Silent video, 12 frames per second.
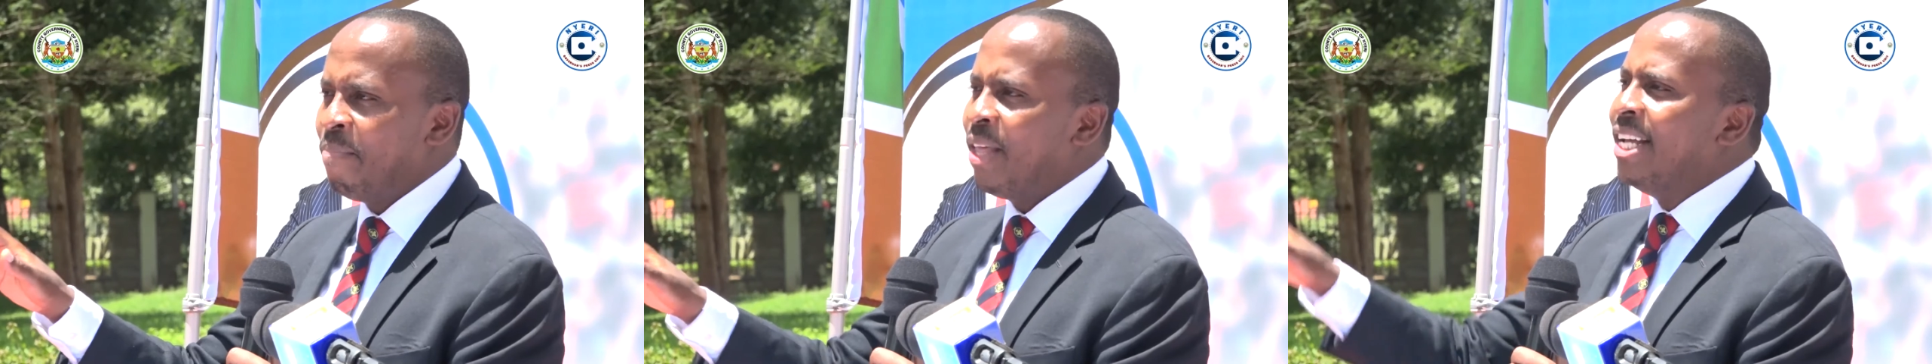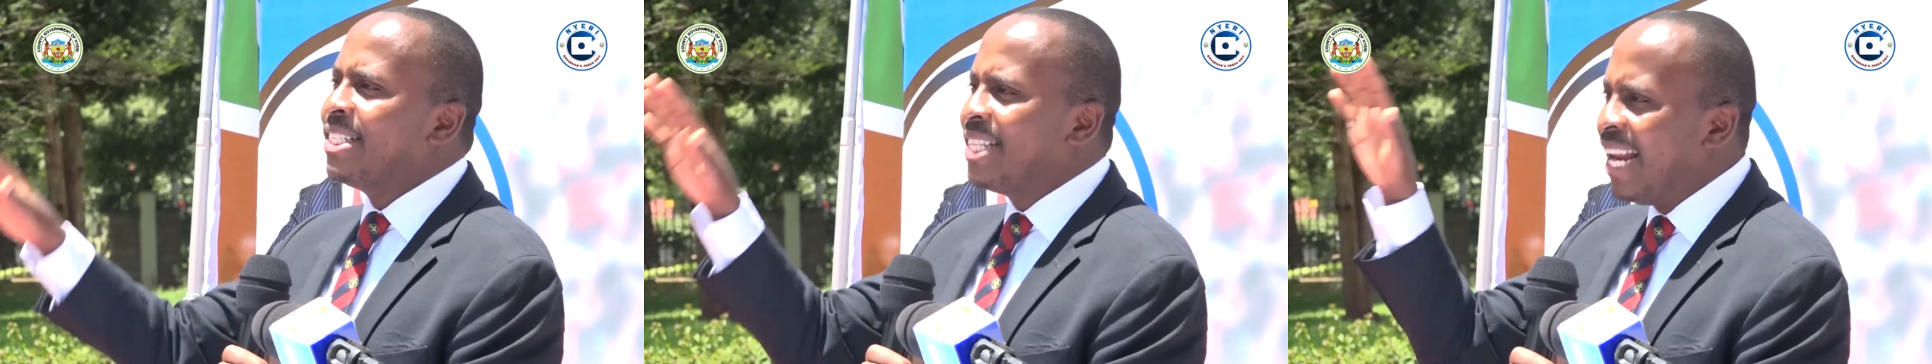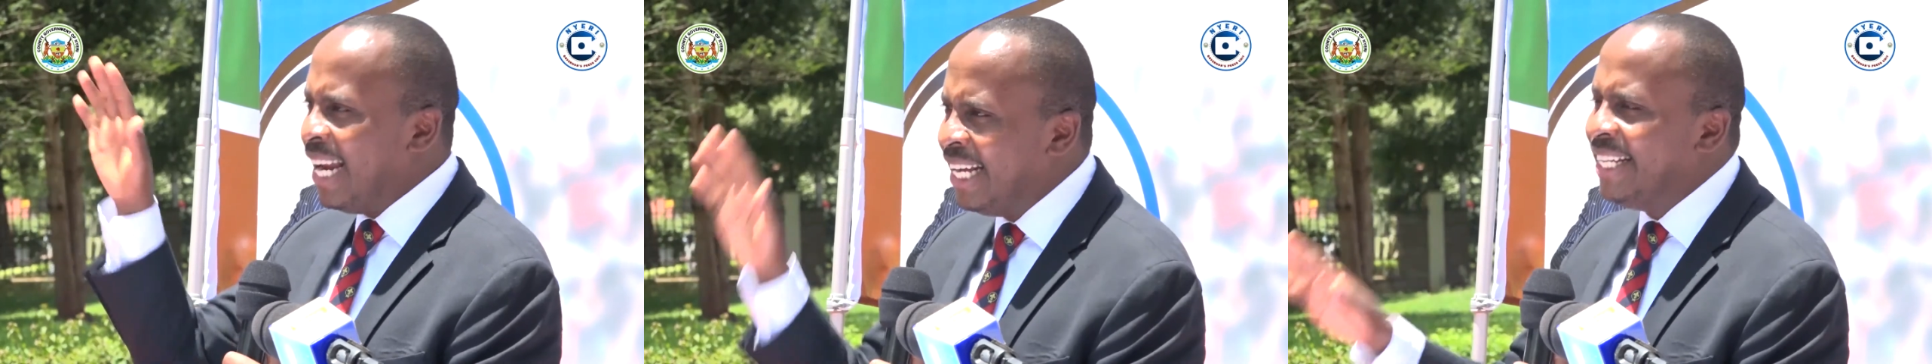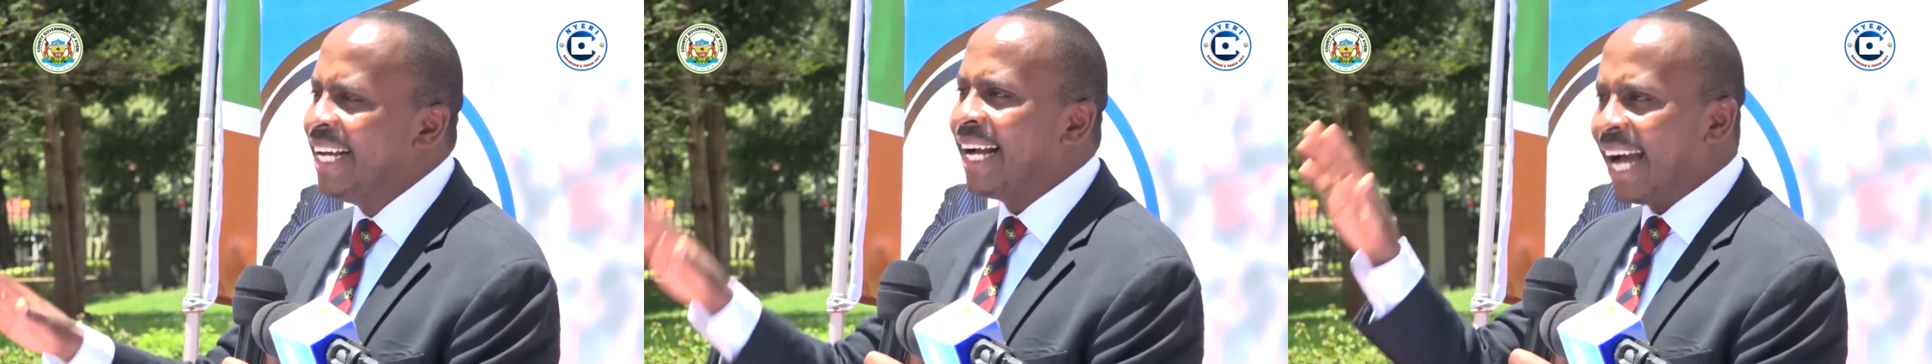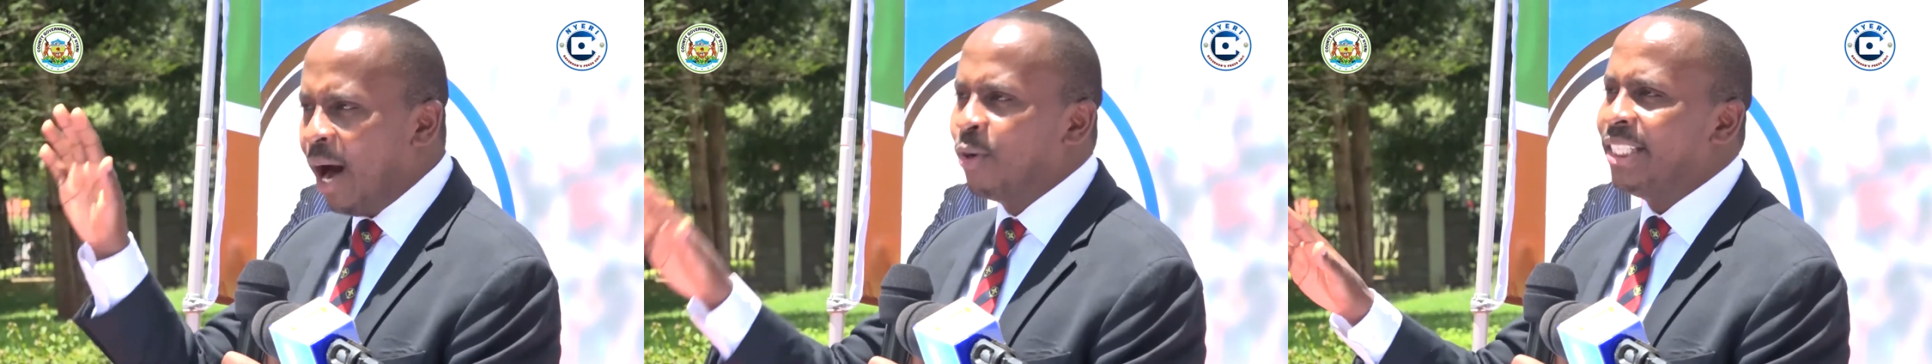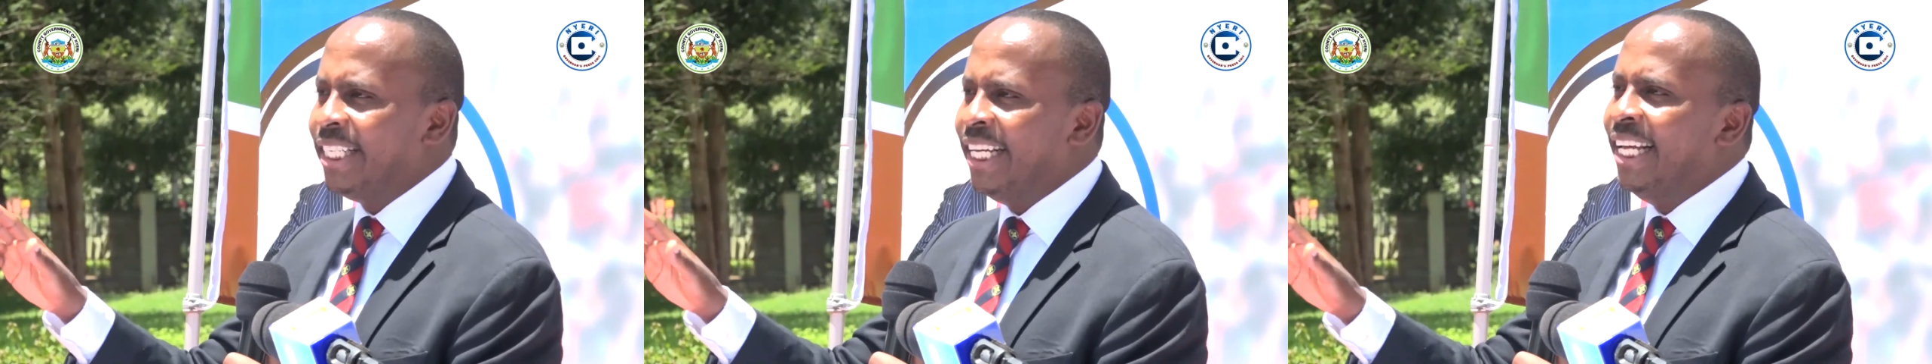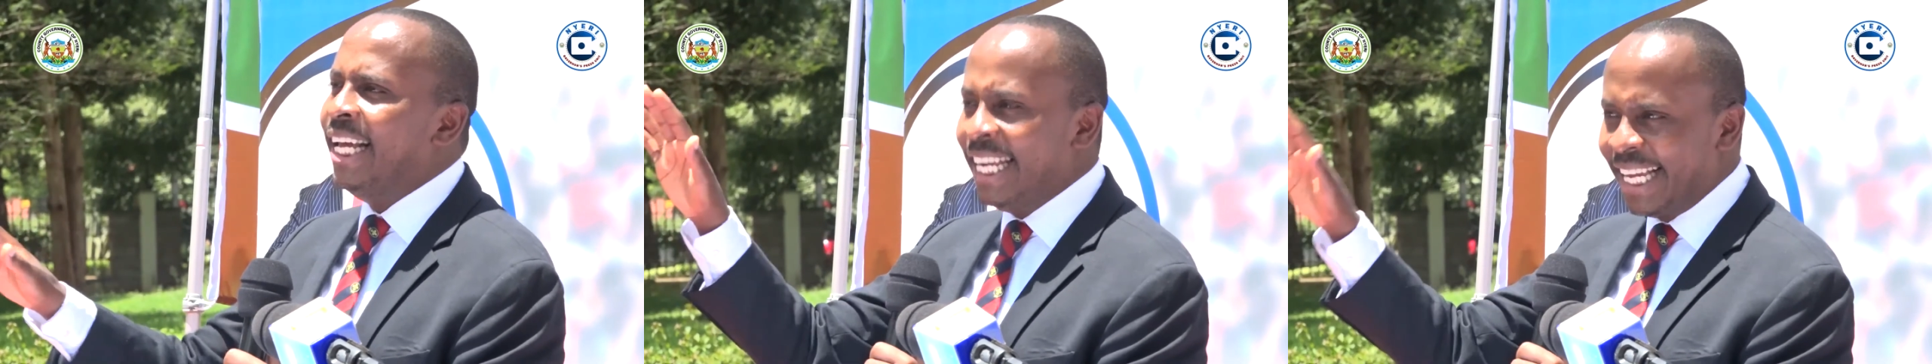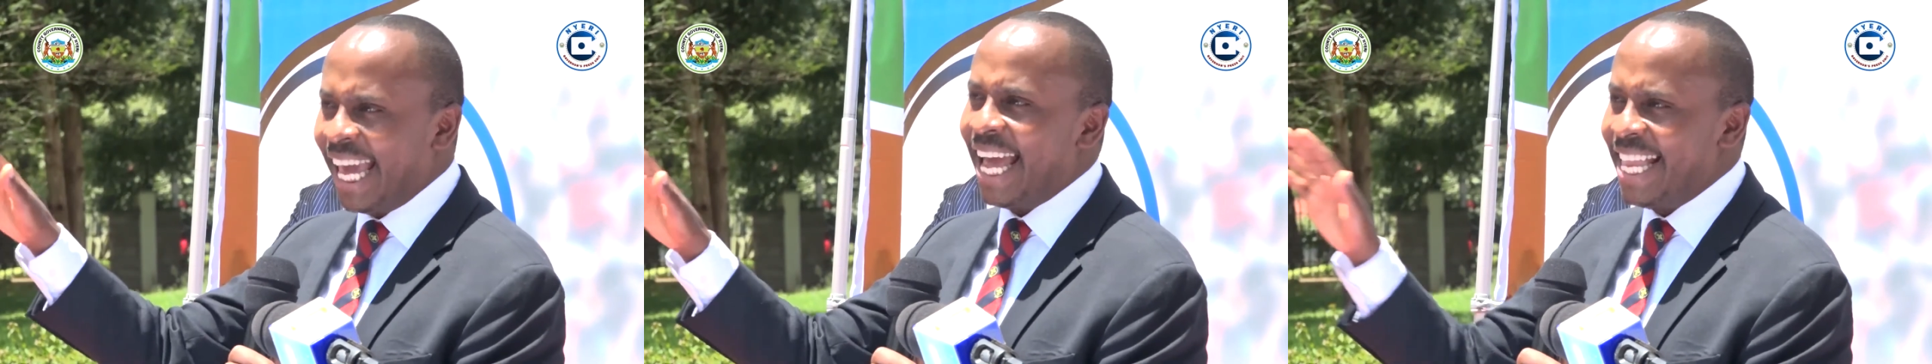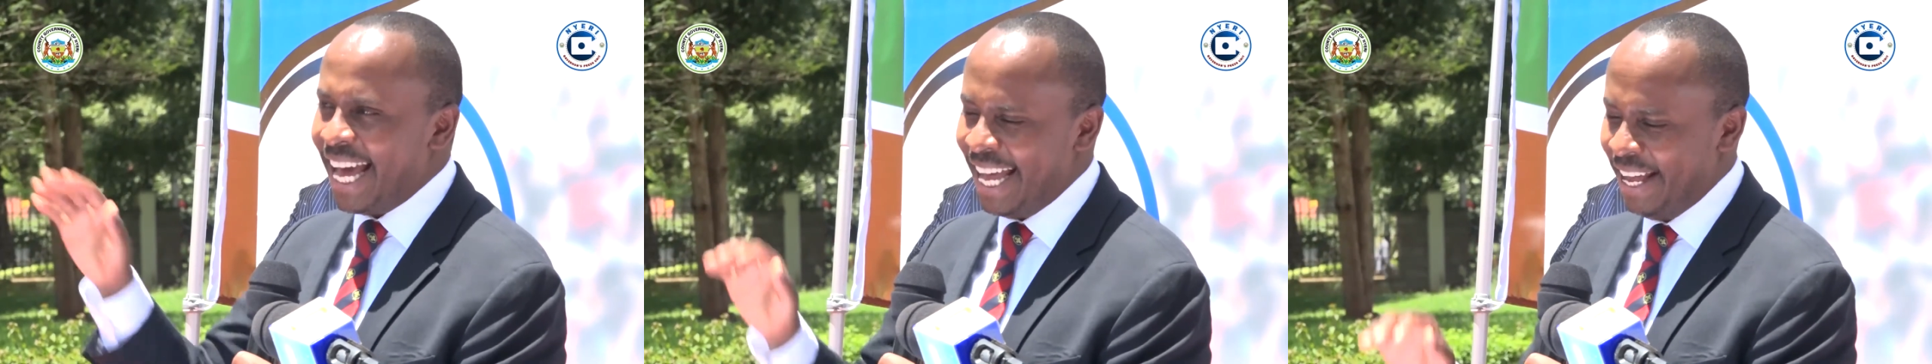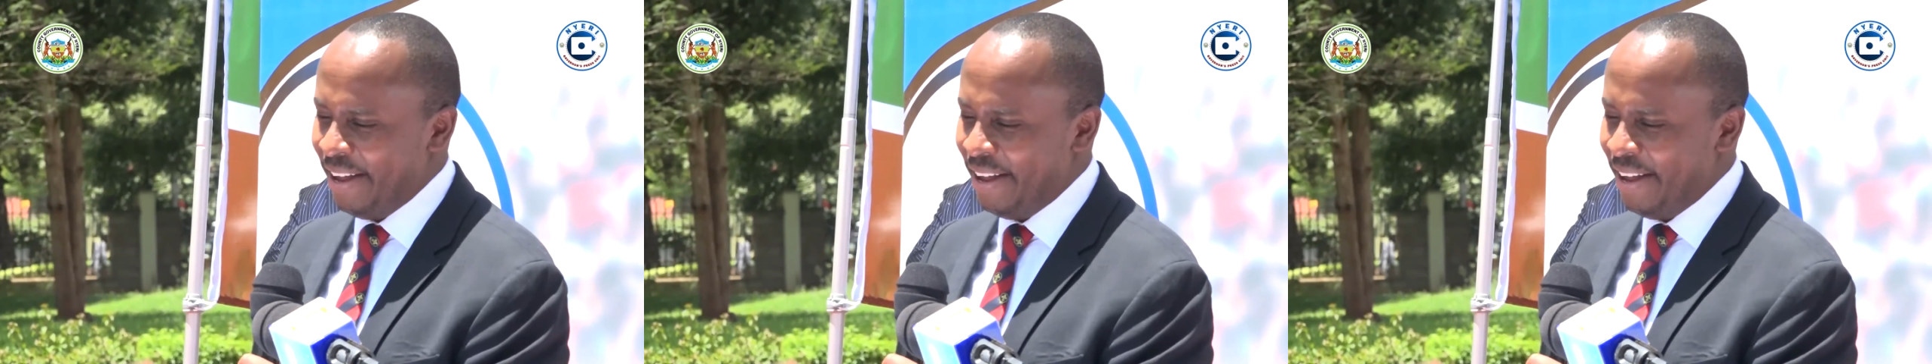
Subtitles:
is the leading county in Kenya.